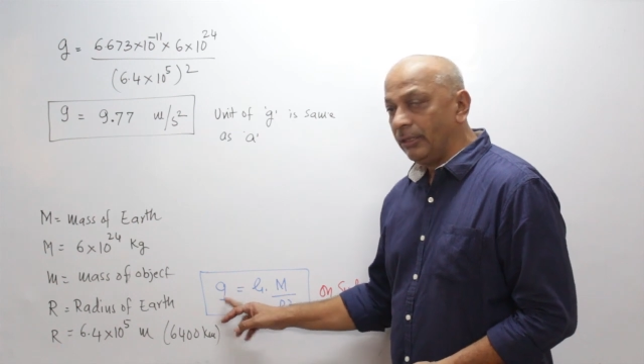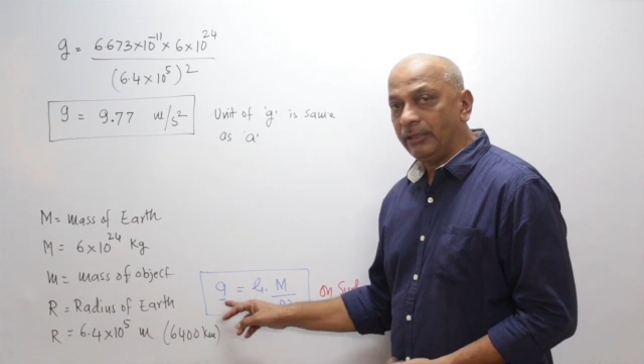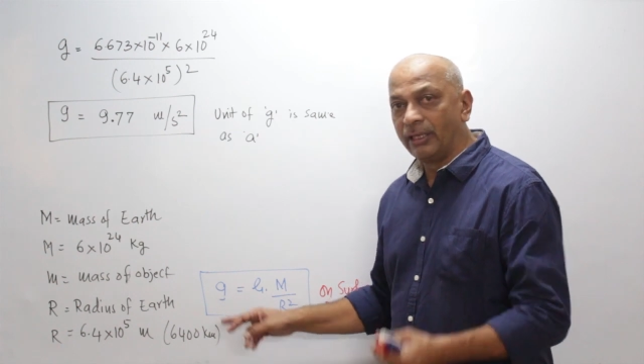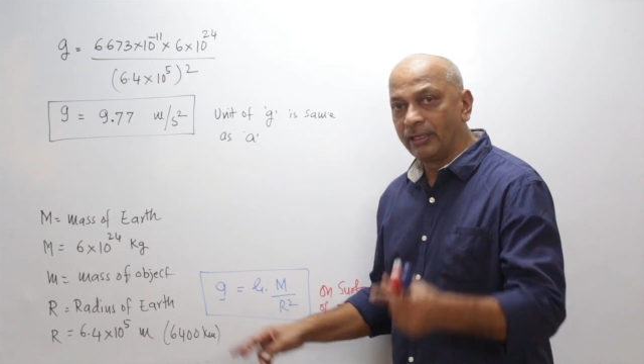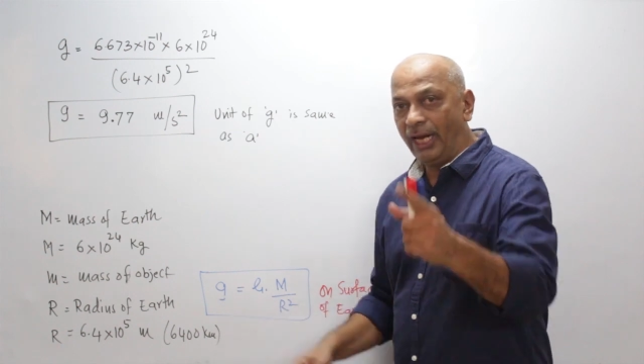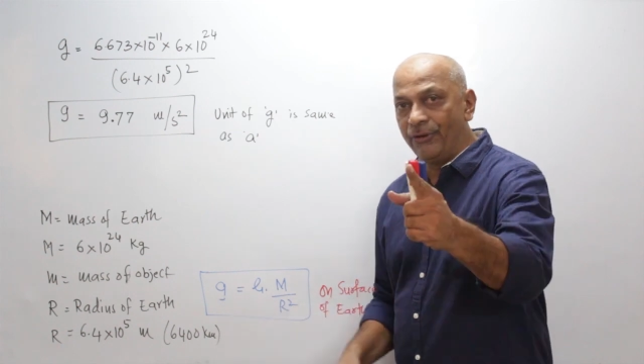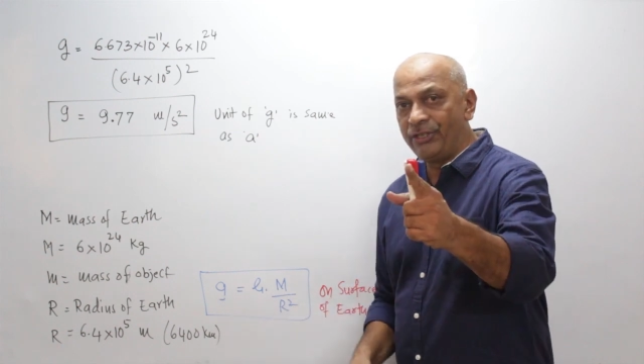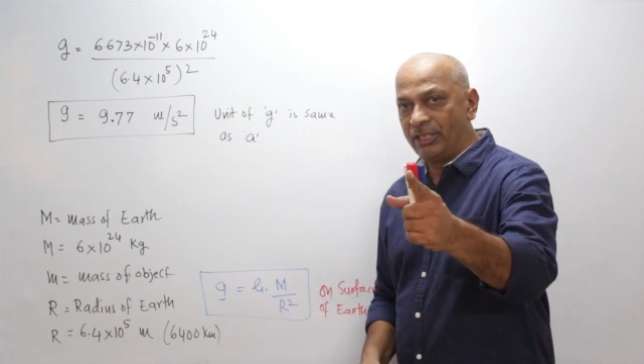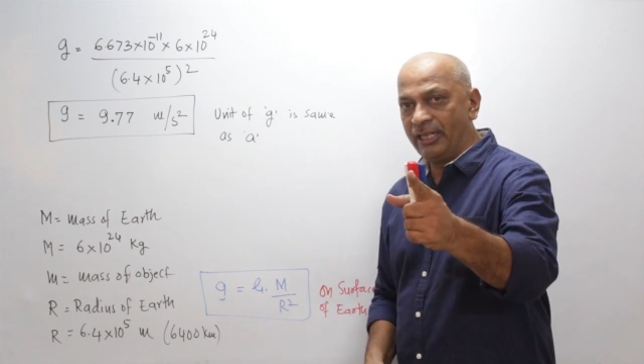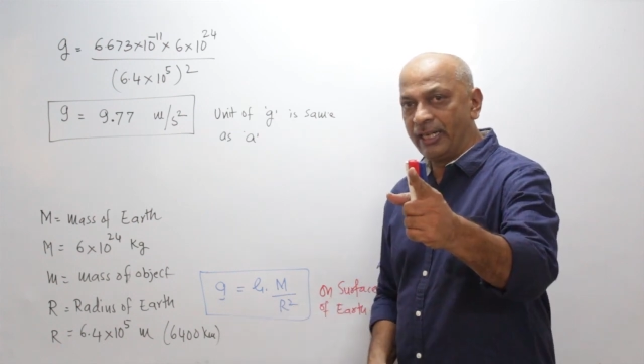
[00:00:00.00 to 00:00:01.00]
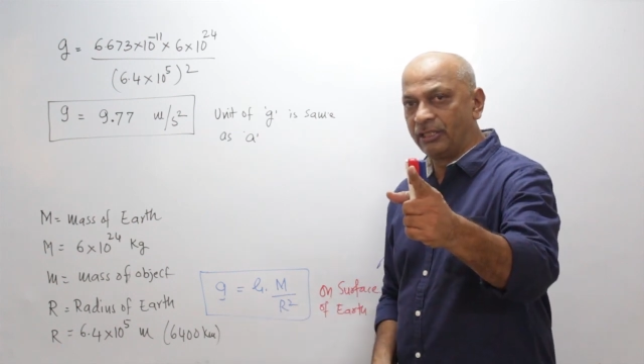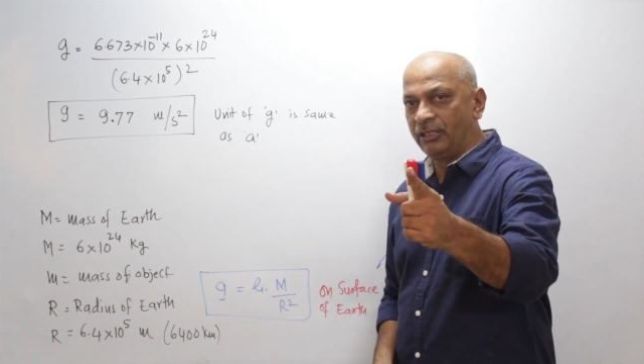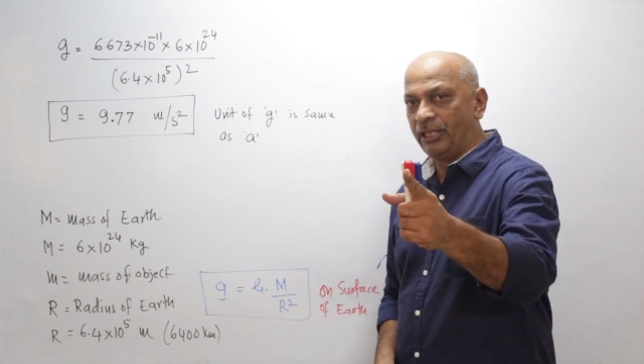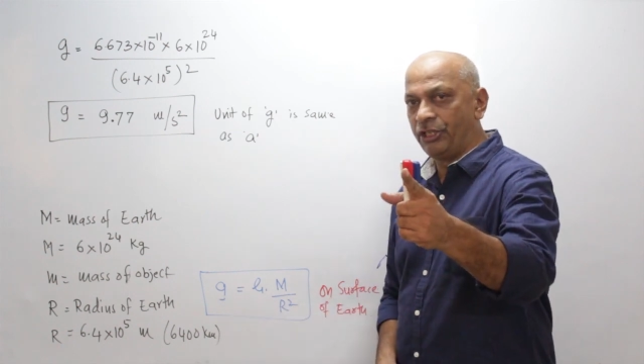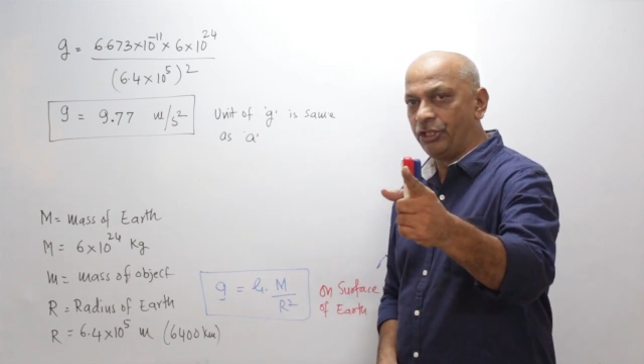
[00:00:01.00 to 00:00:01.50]
the gravitational
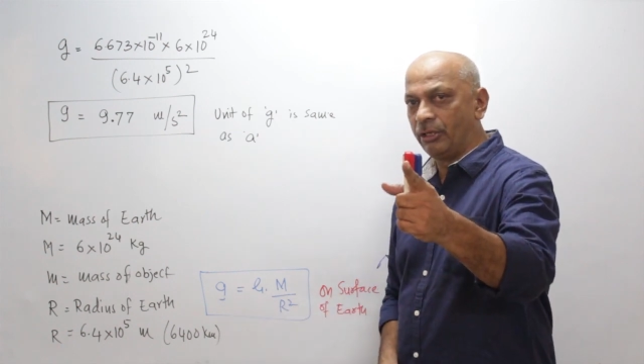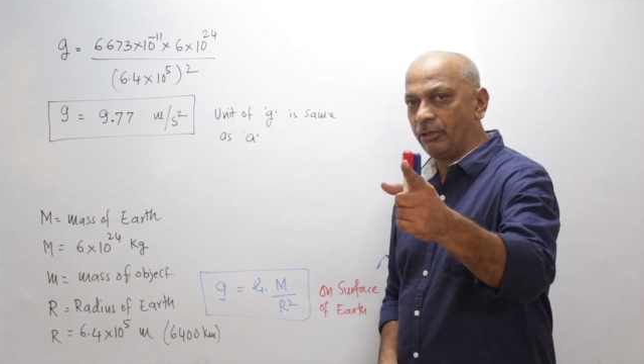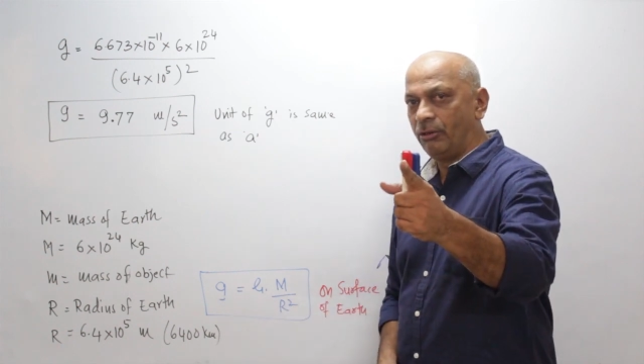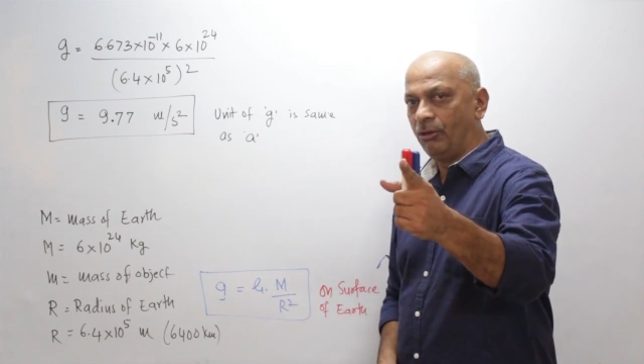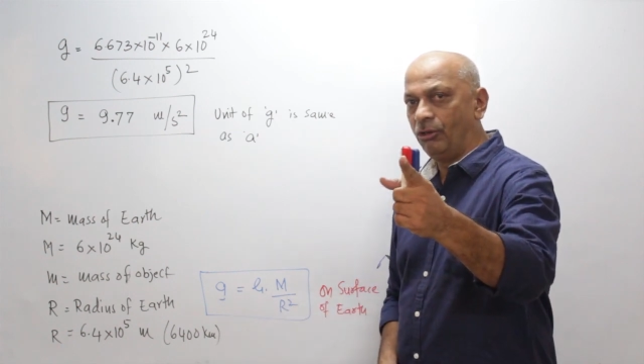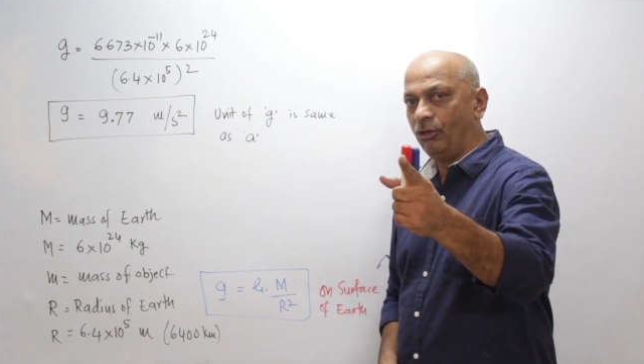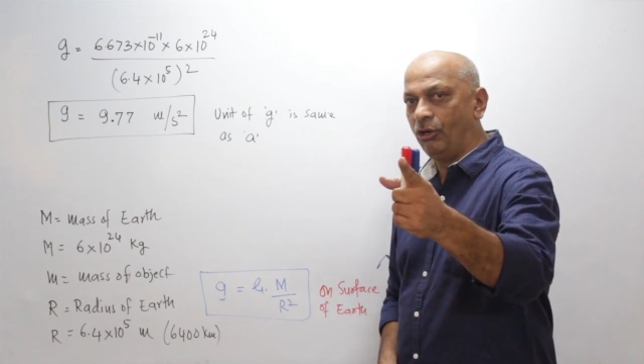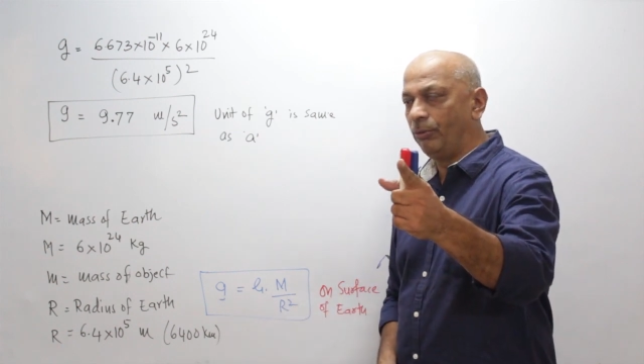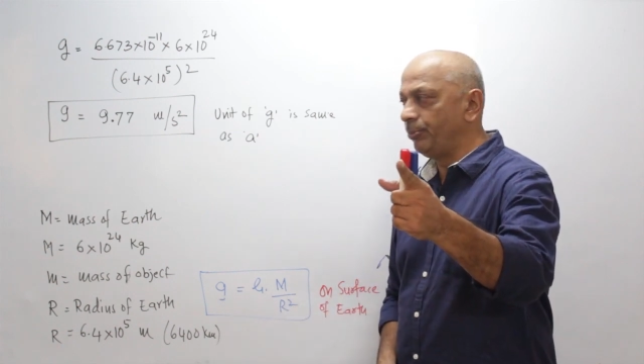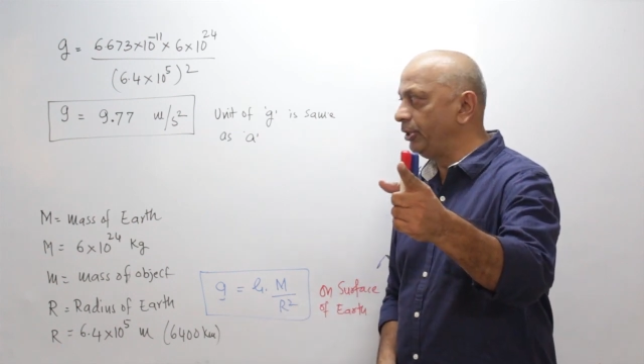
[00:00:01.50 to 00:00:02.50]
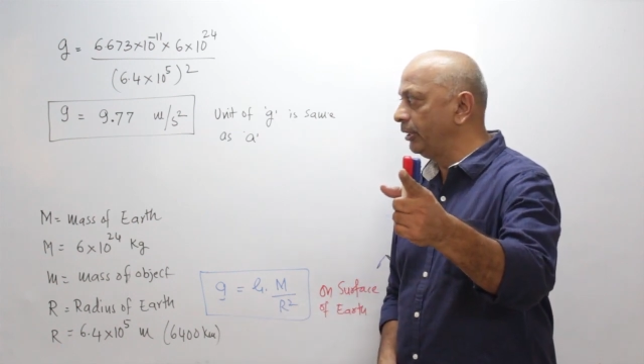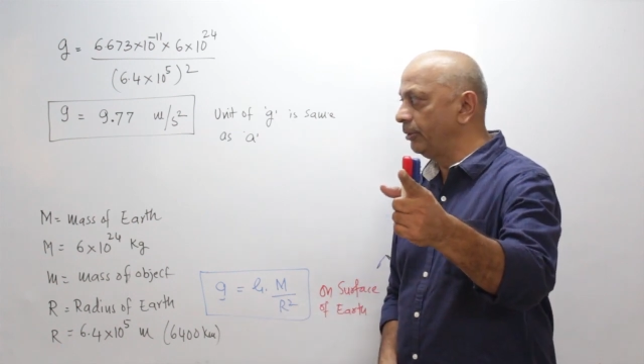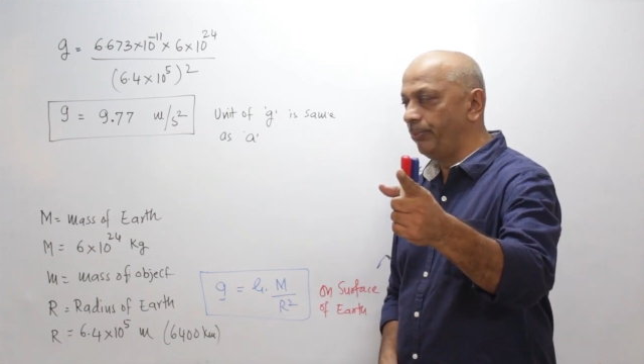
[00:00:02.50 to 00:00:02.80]
acceleration of the